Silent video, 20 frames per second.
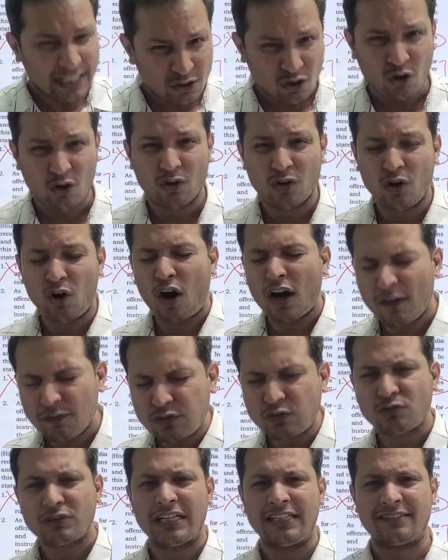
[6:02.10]
know a lot of
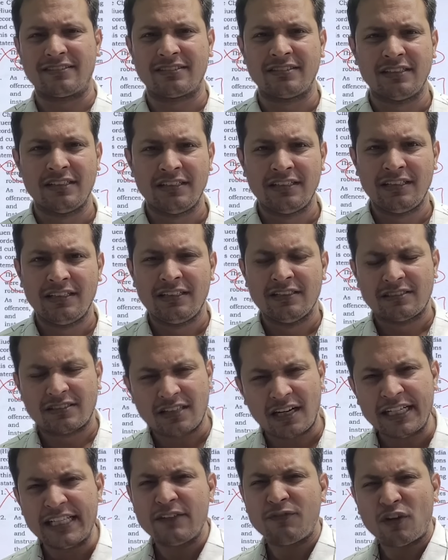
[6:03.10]
students
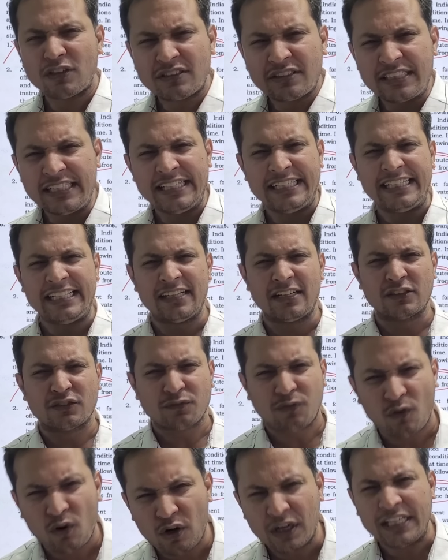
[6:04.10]
studying for 3 years,
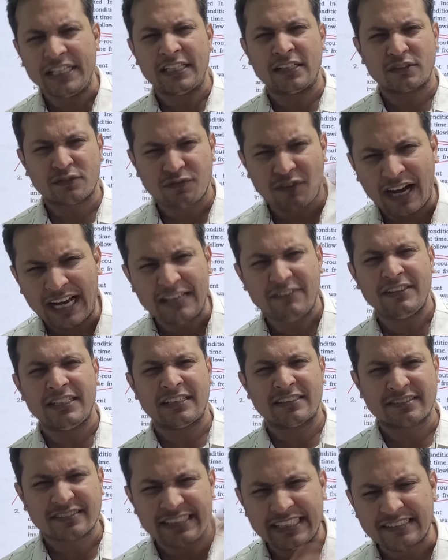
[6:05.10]
4 years, 5
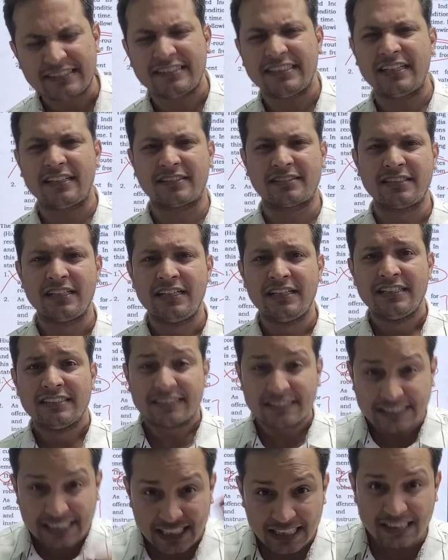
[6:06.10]
years, 6 years,
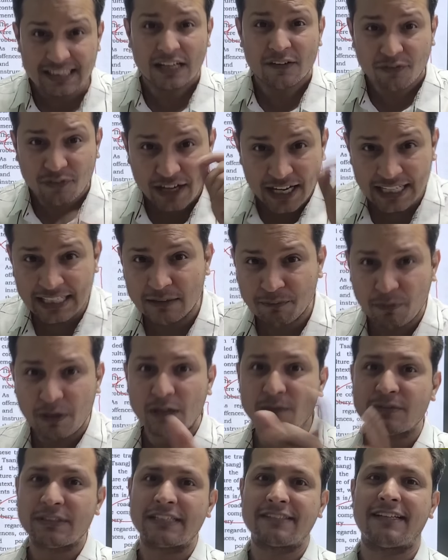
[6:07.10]
still they fail in
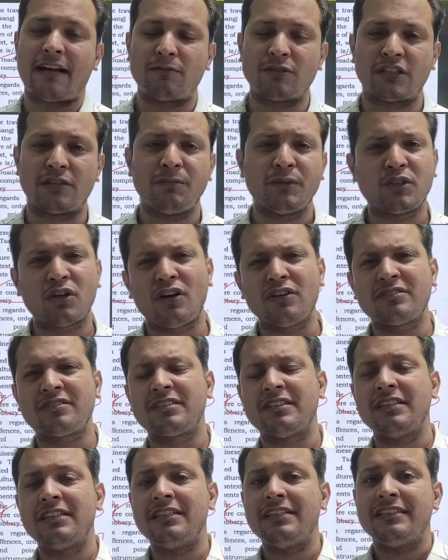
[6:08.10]
prelims examination
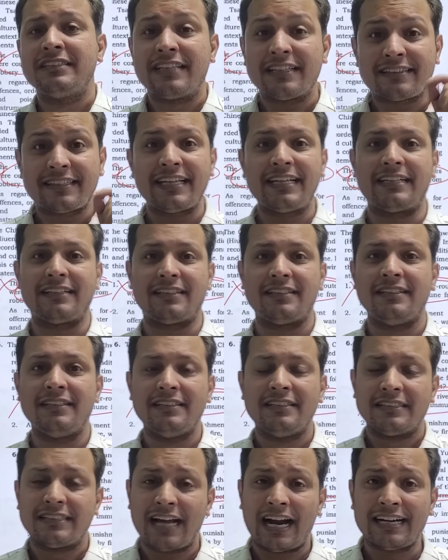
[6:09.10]
because they think
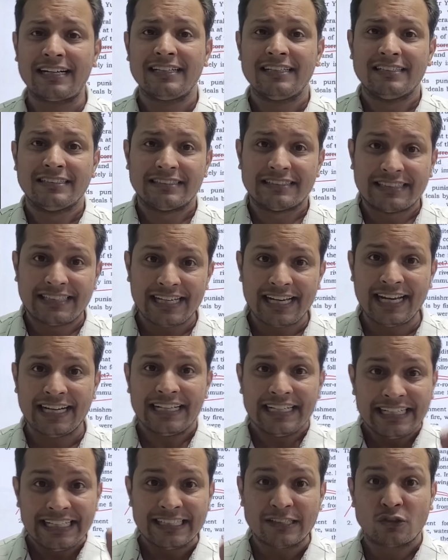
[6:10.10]
that they
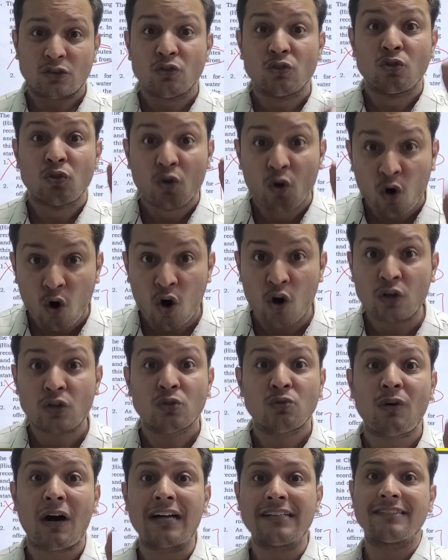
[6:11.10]
need to know
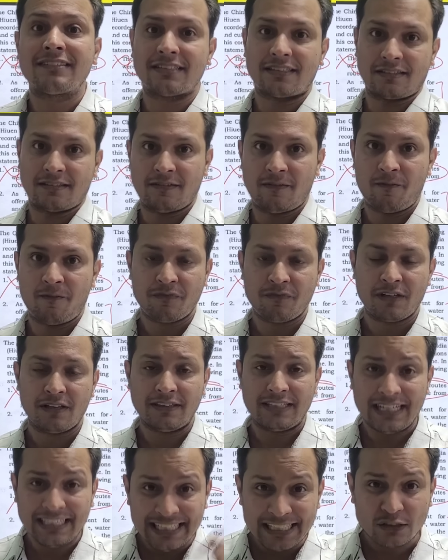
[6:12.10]
to answer.
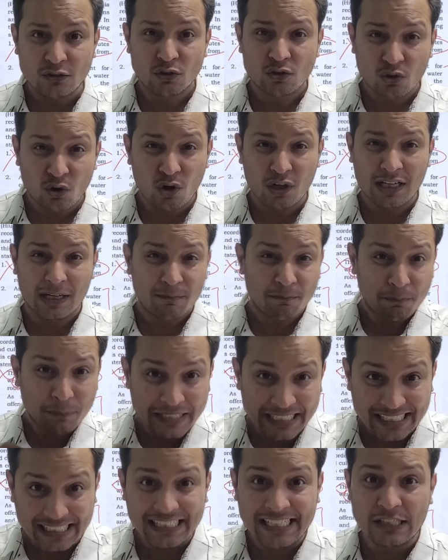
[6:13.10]
They need to know
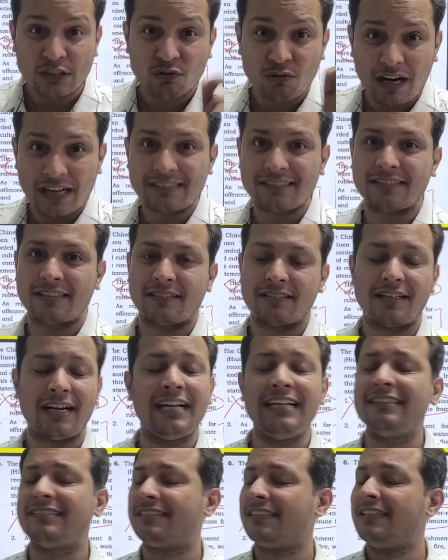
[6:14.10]
completely to answer.
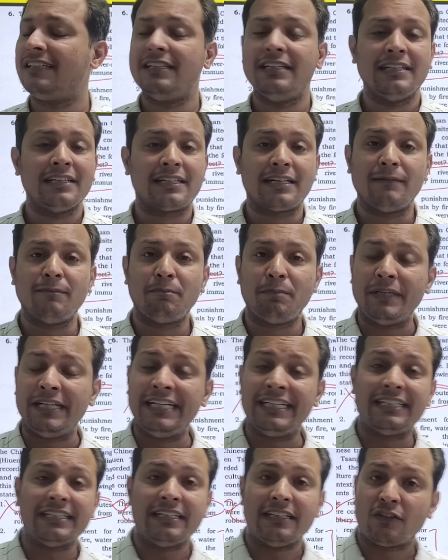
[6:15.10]
Guys,
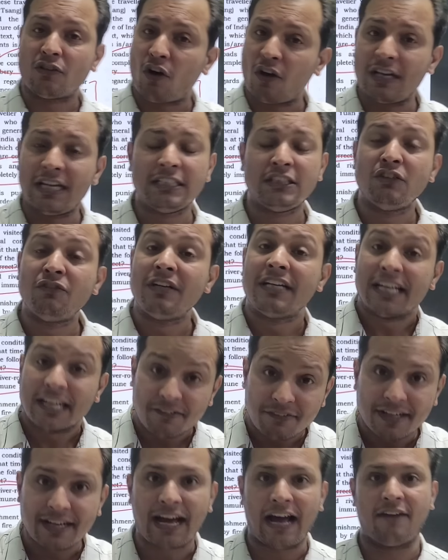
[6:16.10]
complete knowledge you will
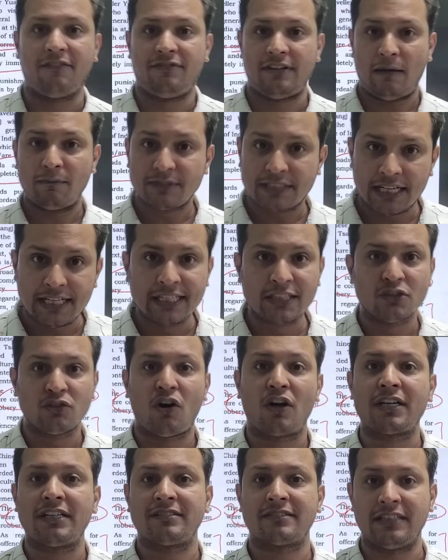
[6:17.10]
never have. I'm telling you
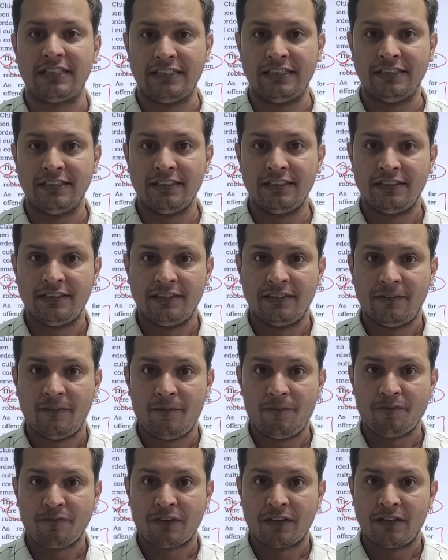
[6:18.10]
honestly.
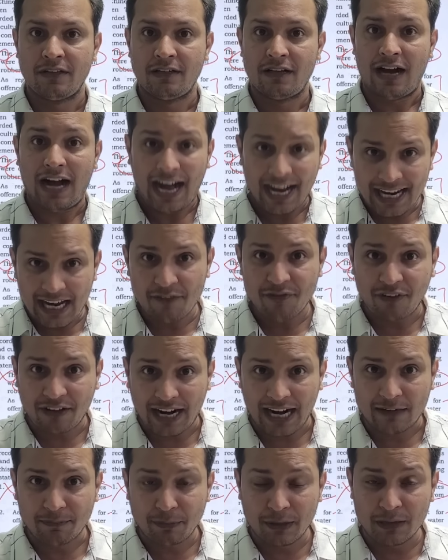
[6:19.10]
I have
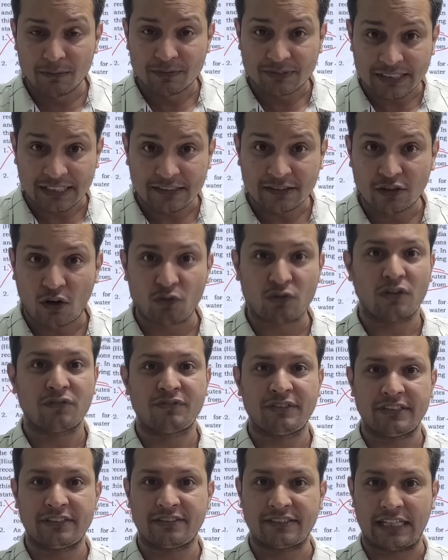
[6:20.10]
cracked prelims 6 out of
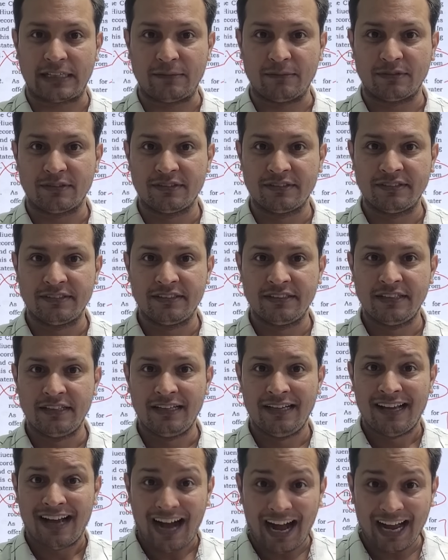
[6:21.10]
6 times.
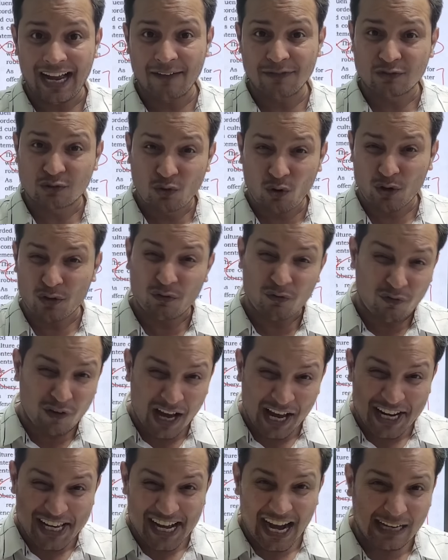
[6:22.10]
I have scored
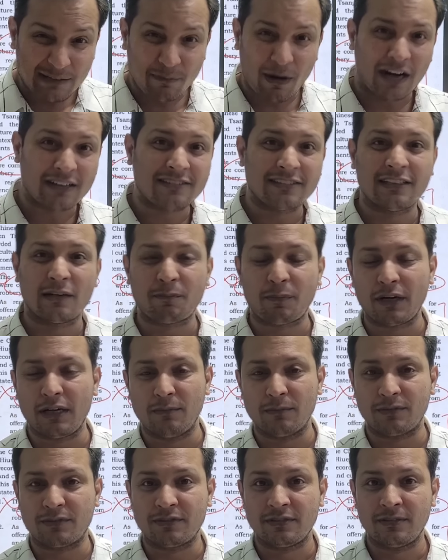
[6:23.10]
very high marks in the
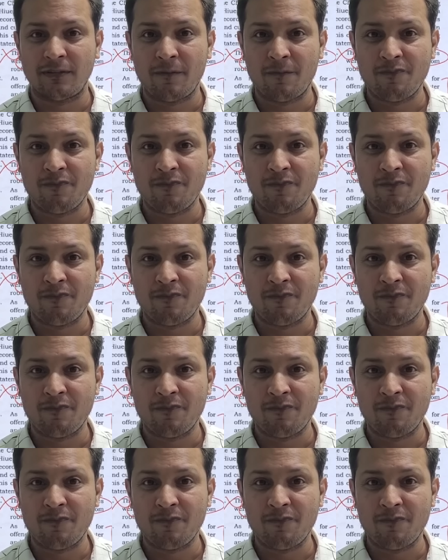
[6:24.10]
prelims.